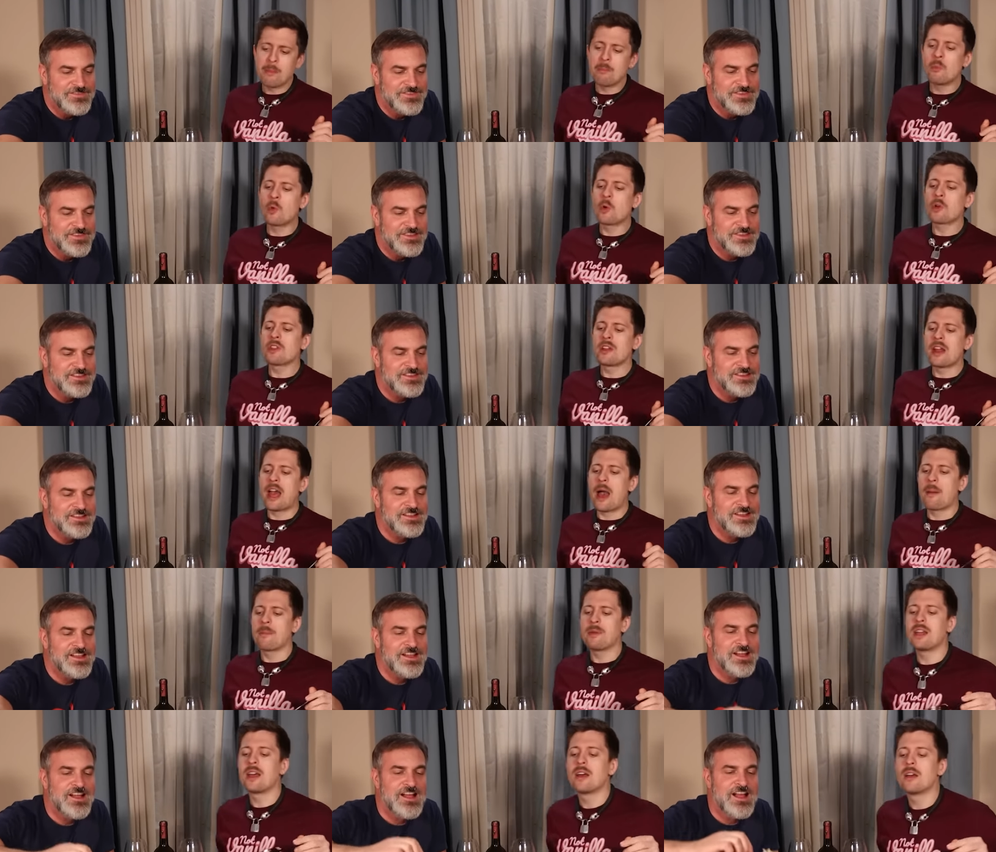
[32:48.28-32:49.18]
Speaker 1: I'm more than
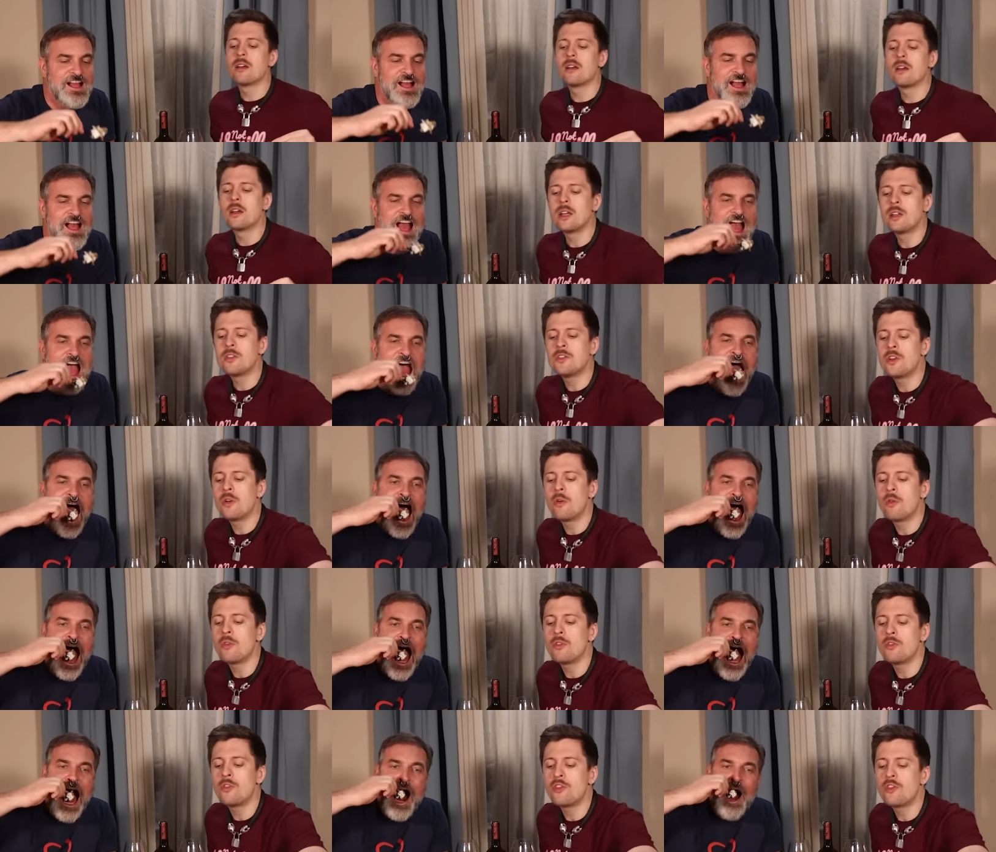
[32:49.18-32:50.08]
happy to
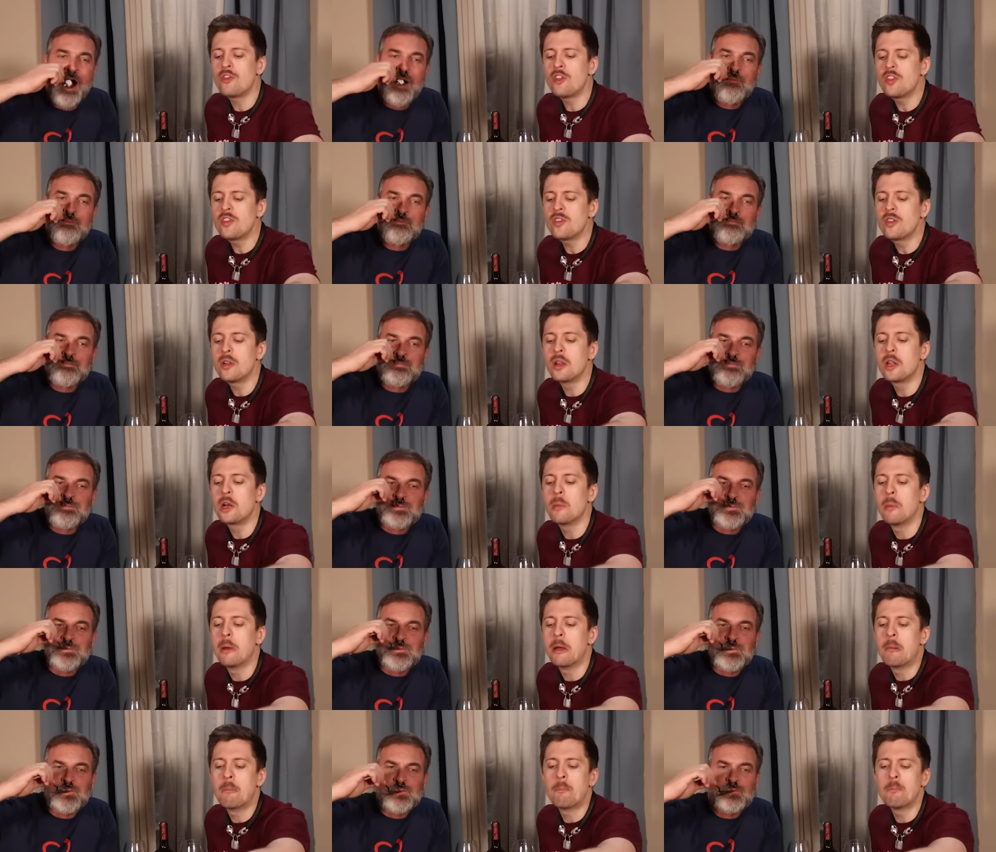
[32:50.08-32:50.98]
indulge just a little
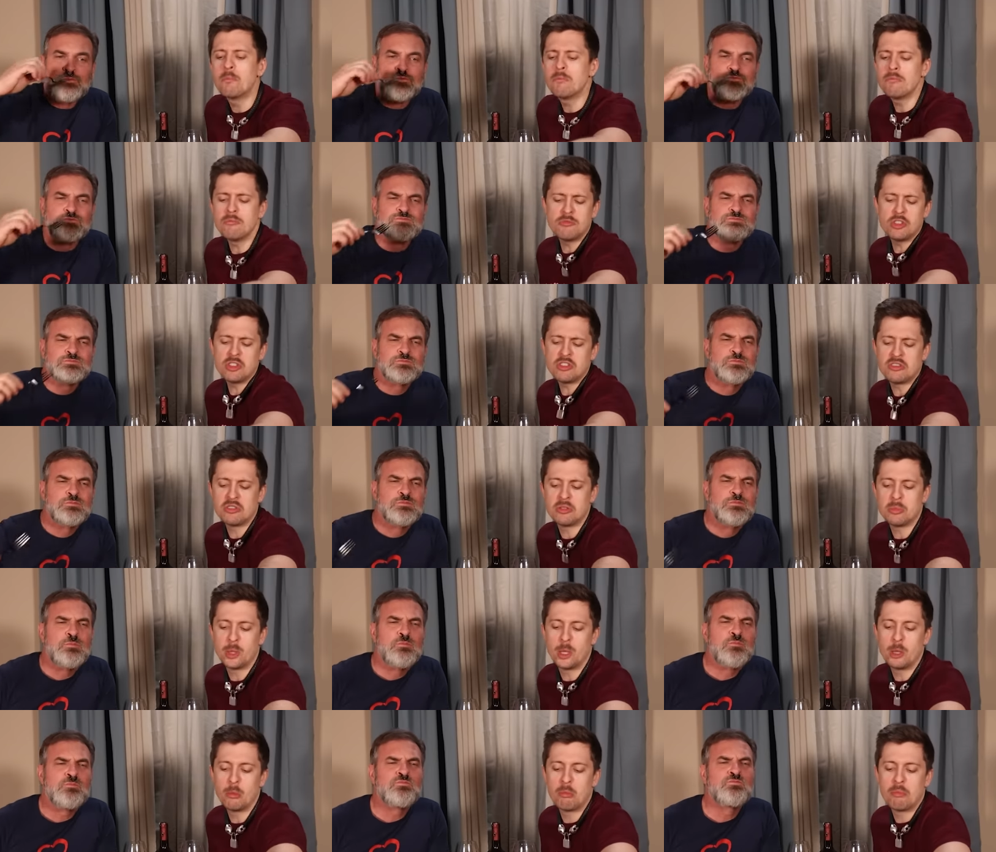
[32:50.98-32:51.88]
bit. Just a
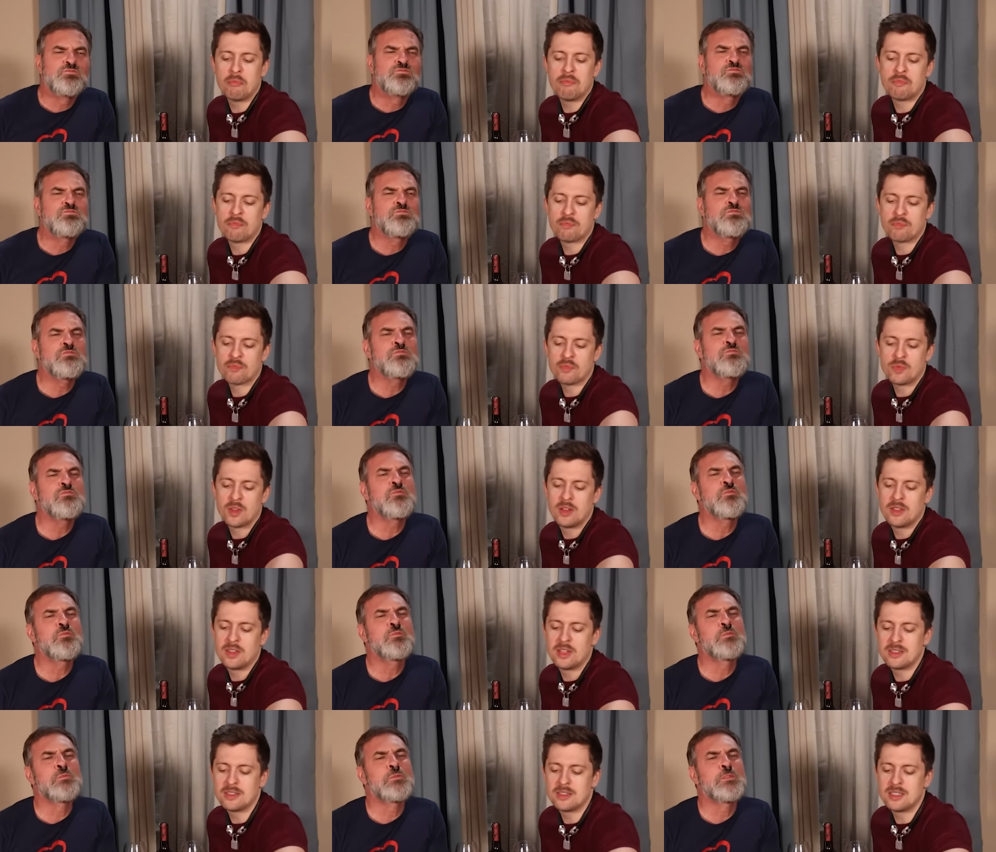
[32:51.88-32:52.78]
little bit.
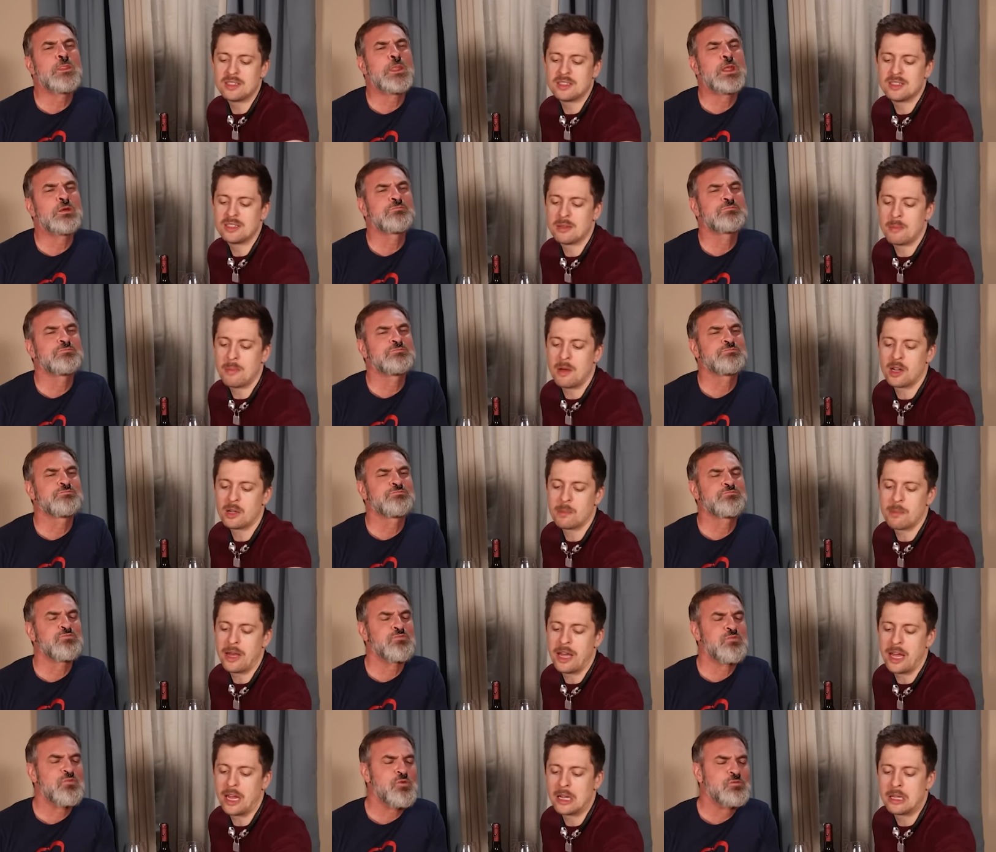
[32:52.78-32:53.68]
Mmm. This is a
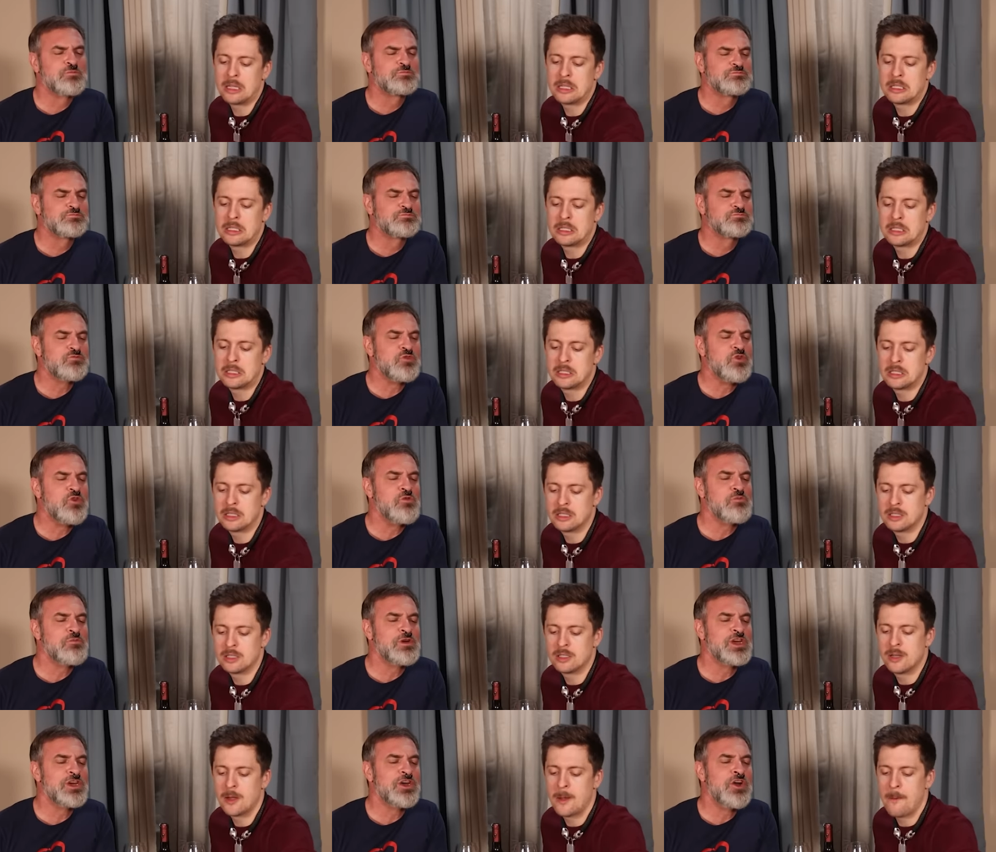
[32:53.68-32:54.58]
mukbang.
Speaker 2: Oh
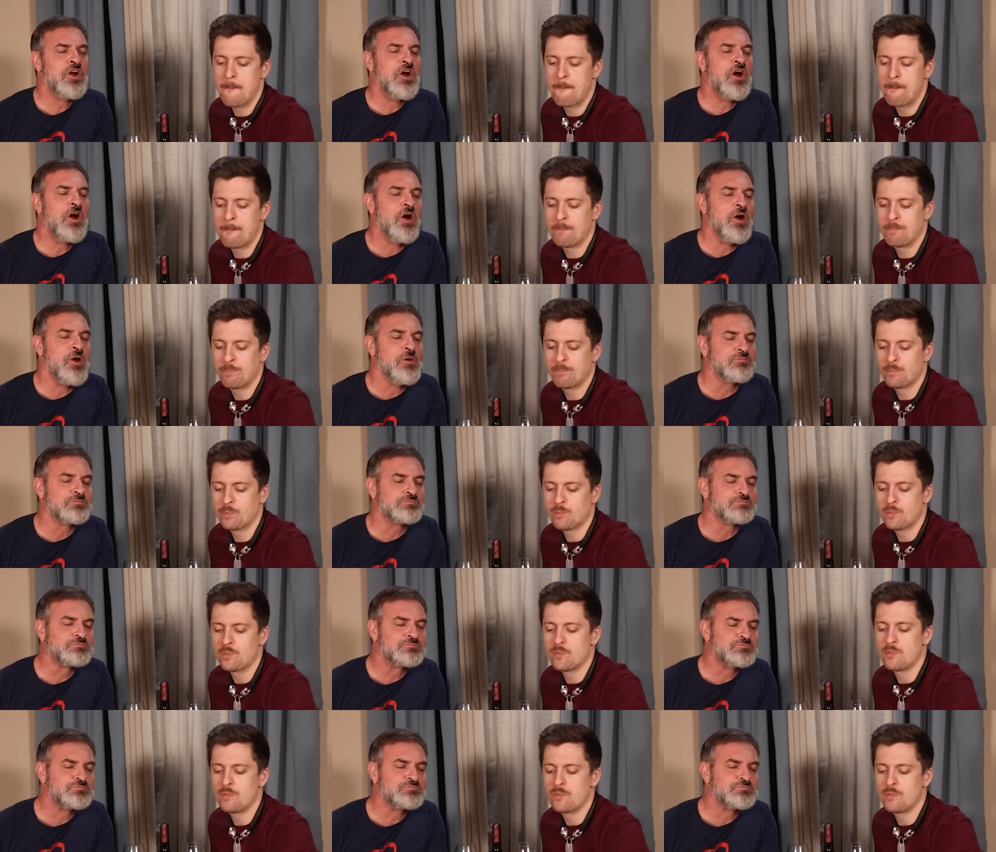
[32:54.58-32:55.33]
my god.